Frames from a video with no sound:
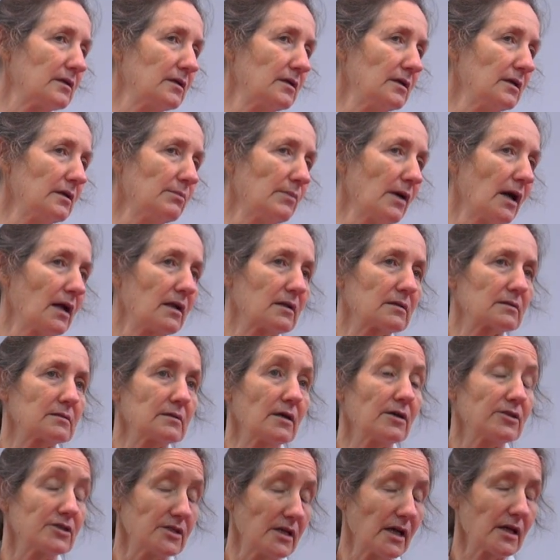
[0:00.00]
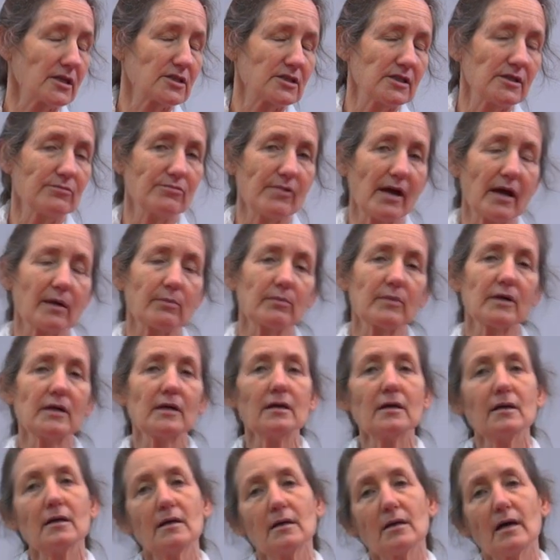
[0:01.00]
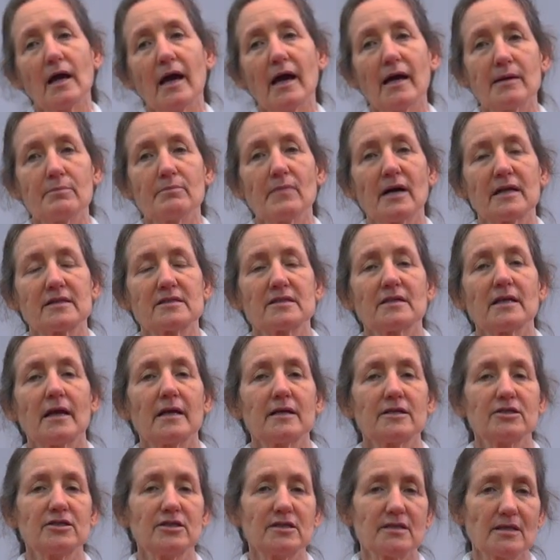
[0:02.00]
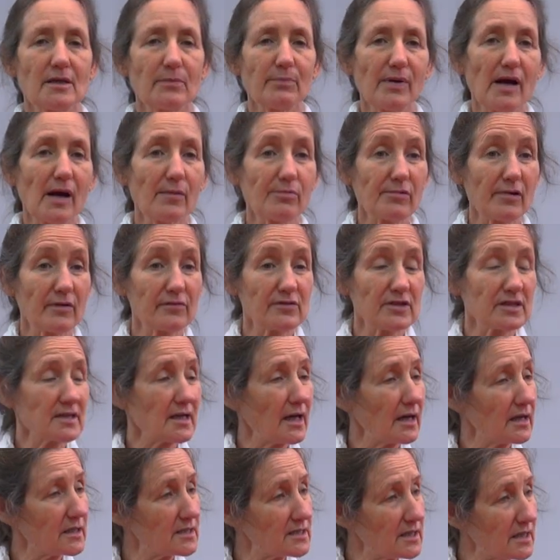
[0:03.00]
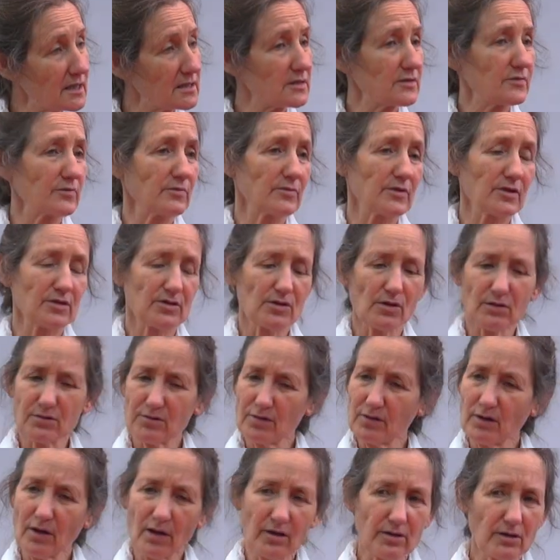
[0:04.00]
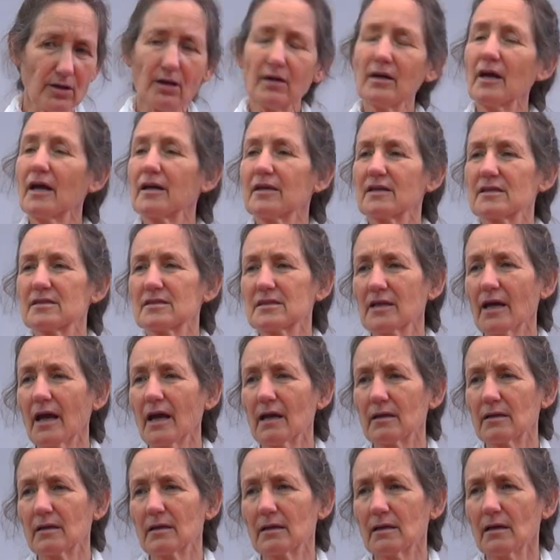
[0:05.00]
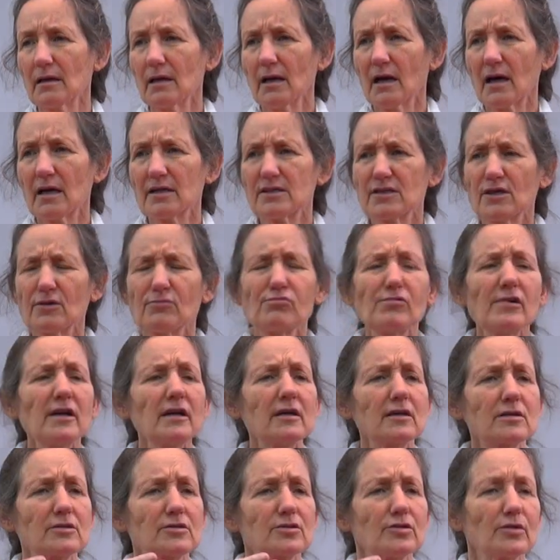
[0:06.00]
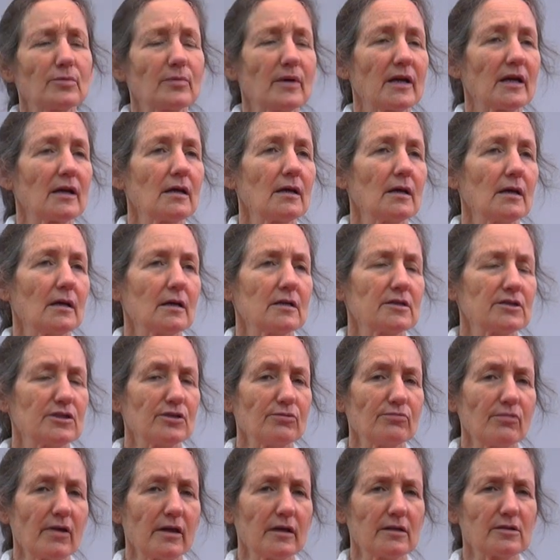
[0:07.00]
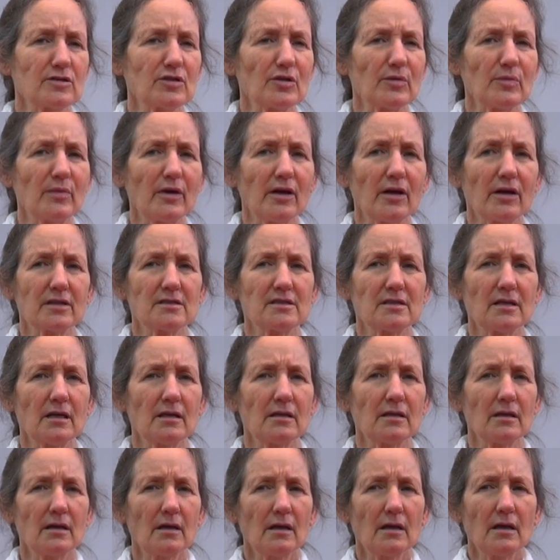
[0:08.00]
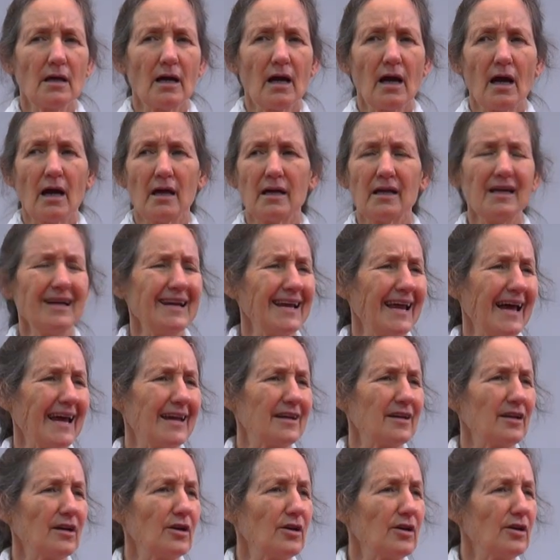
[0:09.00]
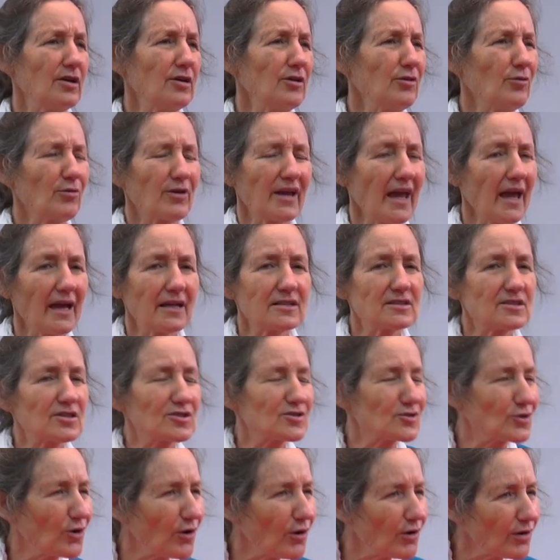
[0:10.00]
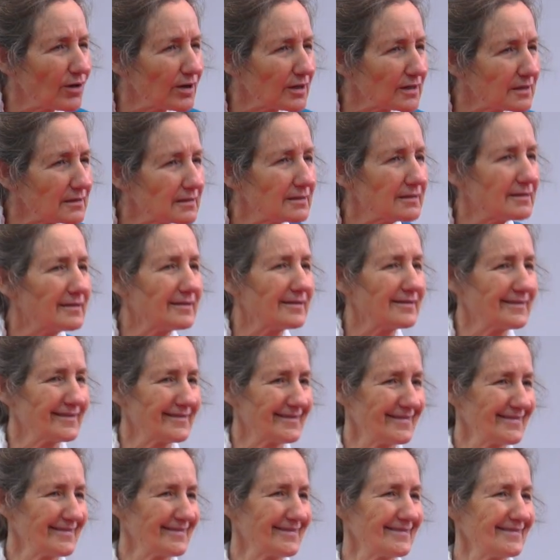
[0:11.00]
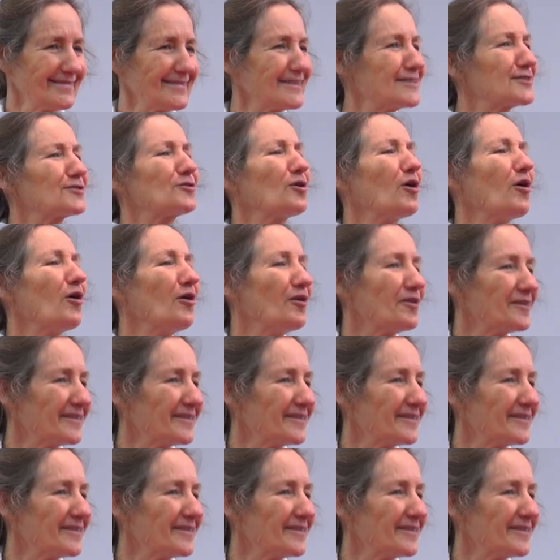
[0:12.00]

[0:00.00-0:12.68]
actually rang me 8 months later. She said, Barbara, I've just had a test from the doctor and I don't understand it. I said, read it to me. She read it to me. I said, Elaine, your cancer's gone. It's gone.